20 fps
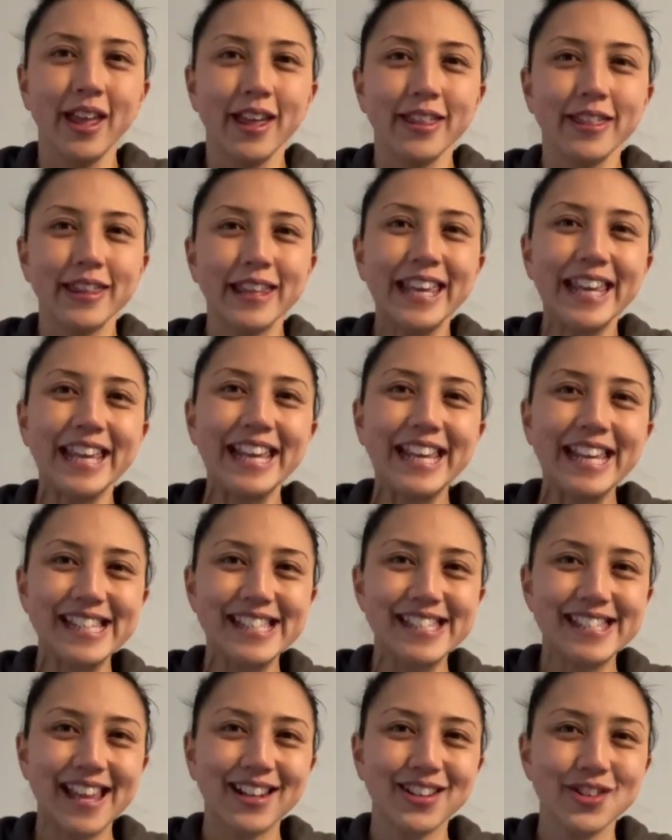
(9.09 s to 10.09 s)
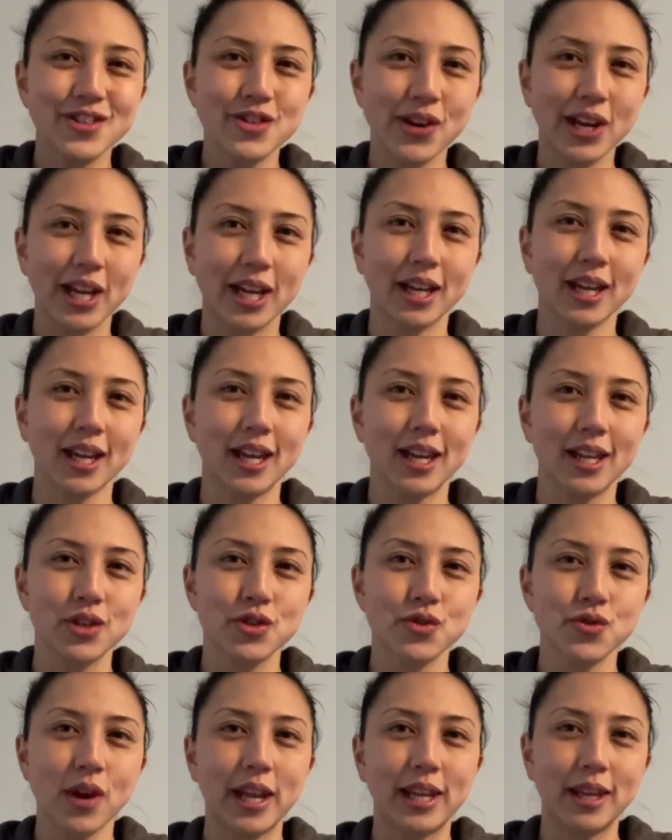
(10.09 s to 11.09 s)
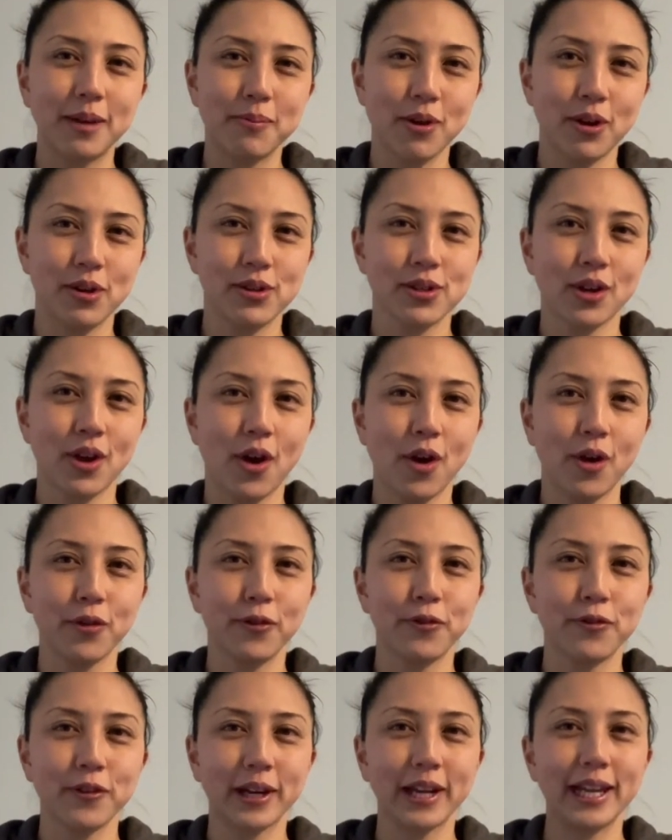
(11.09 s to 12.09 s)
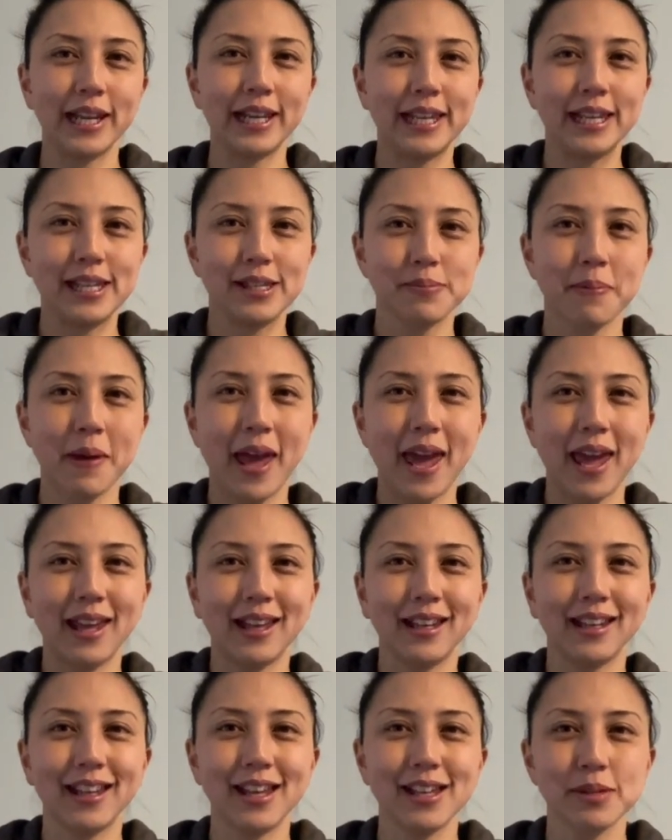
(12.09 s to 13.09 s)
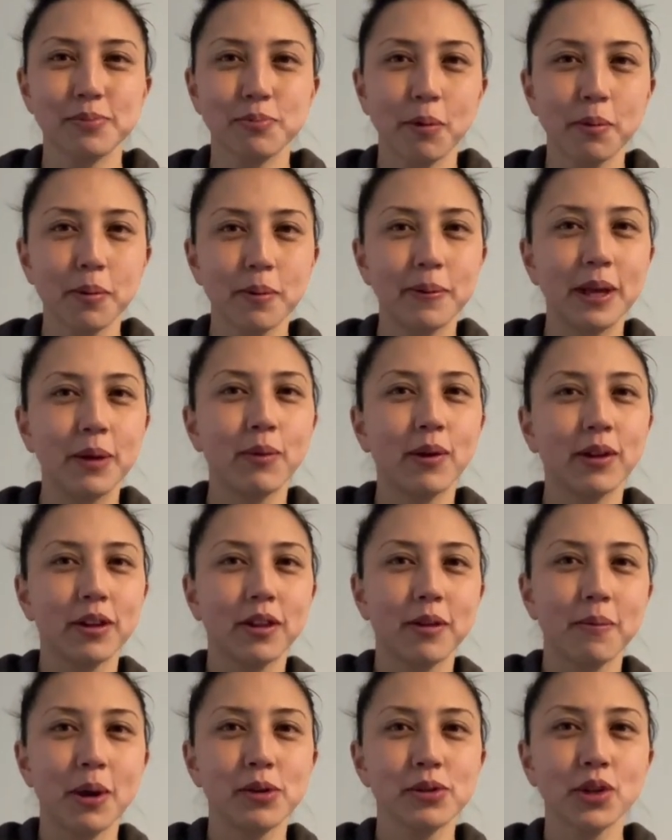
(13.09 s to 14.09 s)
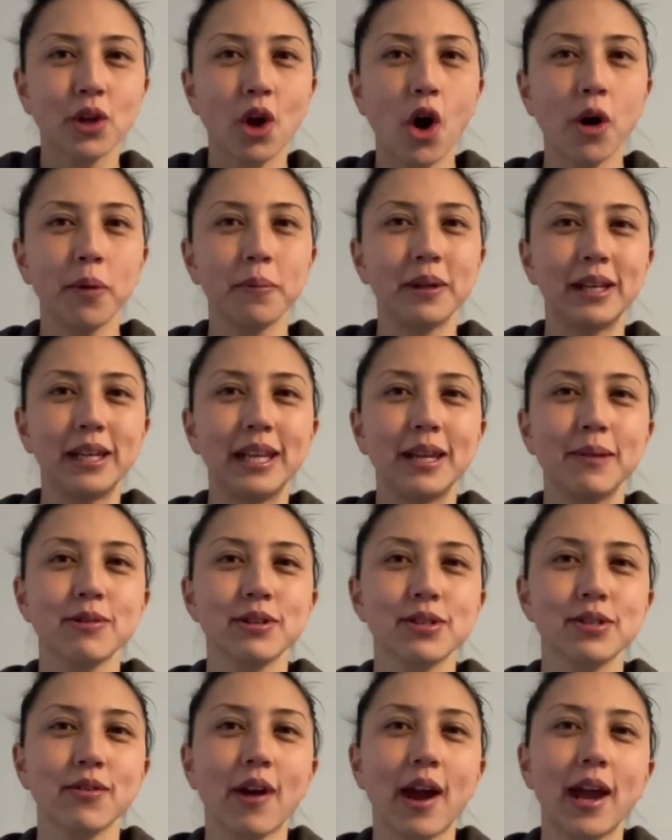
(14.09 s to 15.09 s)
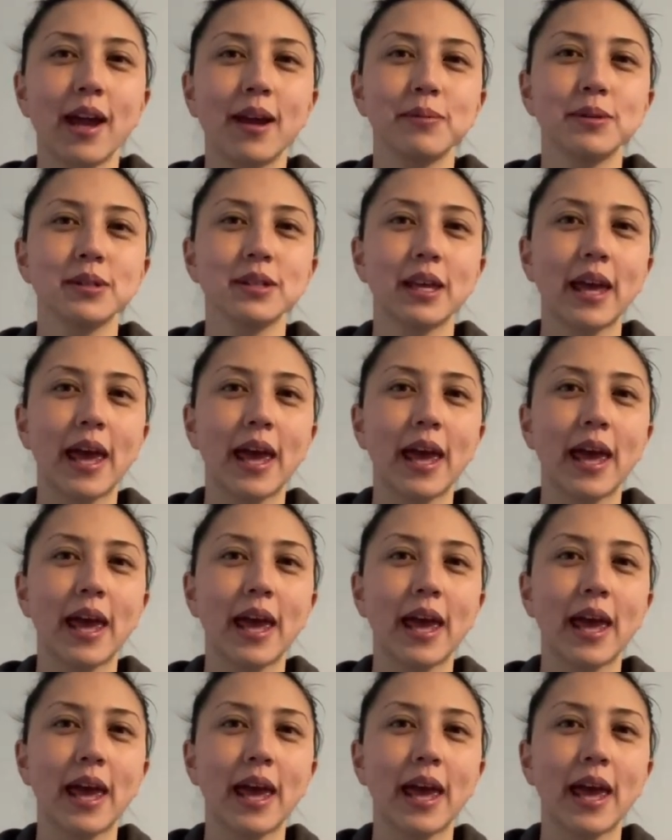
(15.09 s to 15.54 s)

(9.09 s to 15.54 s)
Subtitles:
The eccentric training protocol for Achilles pain is probably one of the most commonly prescribed